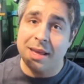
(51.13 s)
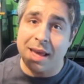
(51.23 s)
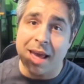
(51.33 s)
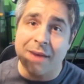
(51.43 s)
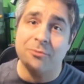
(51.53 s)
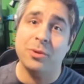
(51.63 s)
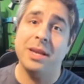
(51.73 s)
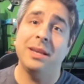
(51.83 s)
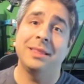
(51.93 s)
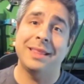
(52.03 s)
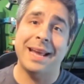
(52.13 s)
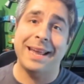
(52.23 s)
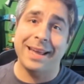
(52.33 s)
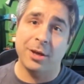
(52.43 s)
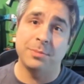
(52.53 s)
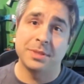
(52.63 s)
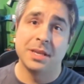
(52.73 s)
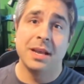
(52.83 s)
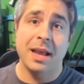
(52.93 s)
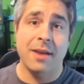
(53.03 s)
Every like helps.
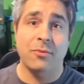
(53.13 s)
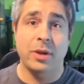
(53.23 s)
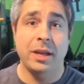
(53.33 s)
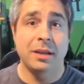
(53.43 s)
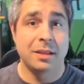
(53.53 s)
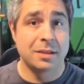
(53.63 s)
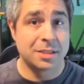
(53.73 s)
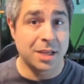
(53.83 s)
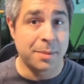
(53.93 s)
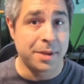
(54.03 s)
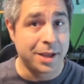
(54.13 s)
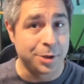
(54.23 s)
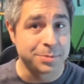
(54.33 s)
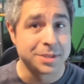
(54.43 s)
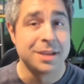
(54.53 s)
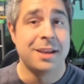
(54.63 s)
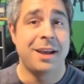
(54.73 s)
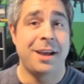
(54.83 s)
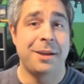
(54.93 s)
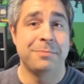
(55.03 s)
Every sub helps.
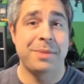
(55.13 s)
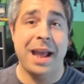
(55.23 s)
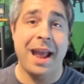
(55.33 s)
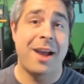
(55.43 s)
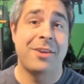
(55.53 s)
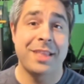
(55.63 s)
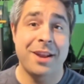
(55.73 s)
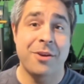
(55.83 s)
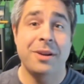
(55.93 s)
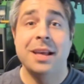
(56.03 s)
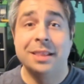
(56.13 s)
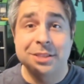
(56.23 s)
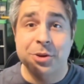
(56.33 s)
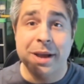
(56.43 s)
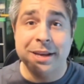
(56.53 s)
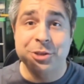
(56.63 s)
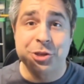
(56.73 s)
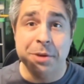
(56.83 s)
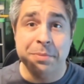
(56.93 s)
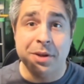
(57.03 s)
Um, but hey, on that note, let's go ahead and
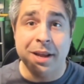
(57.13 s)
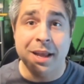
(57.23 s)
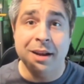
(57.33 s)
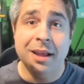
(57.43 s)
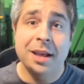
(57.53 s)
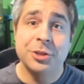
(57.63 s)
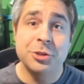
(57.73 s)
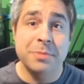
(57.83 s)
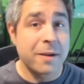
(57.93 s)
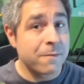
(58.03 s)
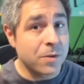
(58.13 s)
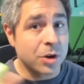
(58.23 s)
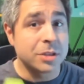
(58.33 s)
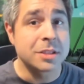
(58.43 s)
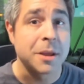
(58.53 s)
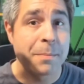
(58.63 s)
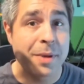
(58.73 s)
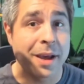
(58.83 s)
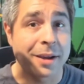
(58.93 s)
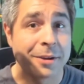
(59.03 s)
jump on in to my first
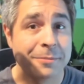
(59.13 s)
pick.